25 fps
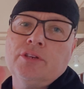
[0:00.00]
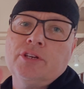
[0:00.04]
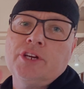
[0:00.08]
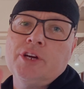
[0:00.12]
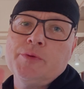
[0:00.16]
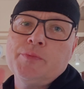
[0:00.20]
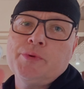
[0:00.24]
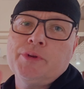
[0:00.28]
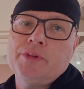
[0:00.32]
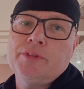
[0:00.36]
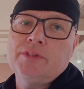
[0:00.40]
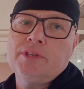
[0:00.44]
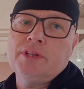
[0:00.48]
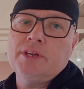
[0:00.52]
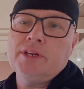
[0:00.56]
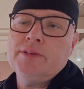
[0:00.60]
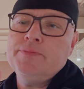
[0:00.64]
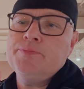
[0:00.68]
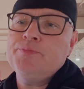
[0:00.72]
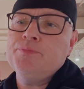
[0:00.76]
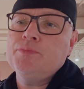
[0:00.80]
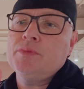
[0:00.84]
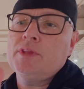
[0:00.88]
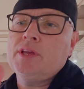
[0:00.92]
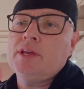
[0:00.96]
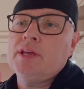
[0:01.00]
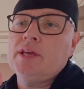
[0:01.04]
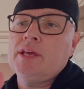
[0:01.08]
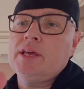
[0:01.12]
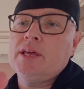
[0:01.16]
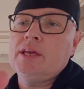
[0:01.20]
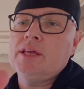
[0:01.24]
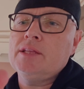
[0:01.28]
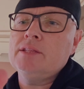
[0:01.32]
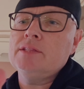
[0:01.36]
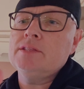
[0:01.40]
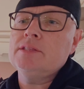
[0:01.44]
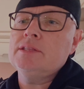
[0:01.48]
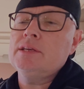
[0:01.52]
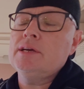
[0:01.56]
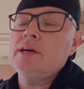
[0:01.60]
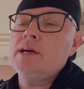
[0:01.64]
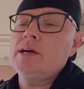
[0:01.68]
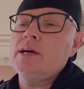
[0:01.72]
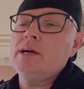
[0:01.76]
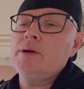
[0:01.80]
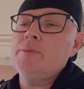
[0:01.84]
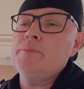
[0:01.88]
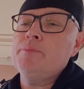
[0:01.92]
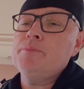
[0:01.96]
GoPro today, and
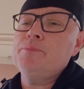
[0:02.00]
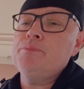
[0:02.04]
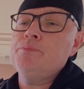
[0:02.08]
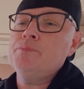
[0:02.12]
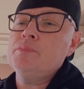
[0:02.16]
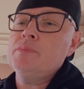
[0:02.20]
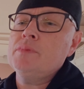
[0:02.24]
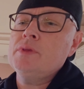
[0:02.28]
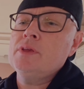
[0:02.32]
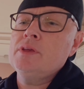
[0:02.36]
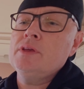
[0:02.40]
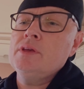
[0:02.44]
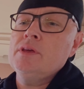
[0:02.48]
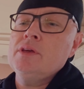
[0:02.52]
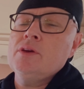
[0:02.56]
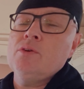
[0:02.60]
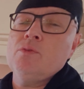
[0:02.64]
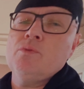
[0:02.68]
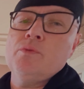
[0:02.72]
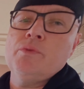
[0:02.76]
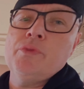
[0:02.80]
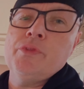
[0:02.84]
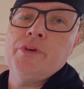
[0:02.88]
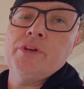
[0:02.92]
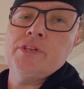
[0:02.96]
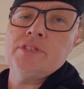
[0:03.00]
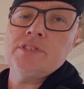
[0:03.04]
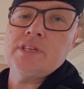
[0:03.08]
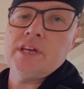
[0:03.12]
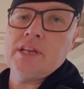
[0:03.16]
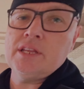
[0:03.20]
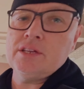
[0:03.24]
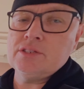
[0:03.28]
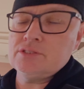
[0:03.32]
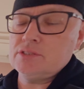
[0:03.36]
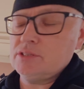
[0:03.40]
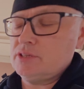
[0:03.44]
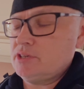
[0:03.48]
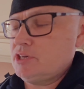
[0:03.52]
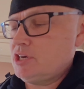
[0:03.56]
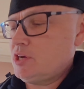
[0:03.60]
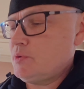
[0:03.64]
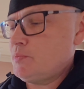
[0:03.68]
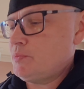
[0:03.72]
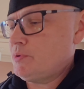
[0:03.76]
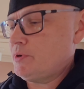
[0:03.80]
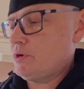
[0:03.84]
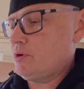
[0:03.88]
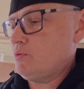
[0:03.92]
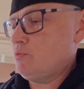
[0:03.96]
with the settings on the
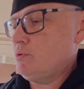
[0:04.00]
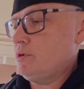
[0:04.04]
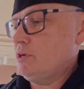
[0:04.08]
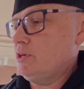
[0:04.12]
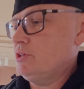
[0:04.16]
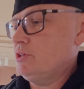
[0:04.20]
GoPro we're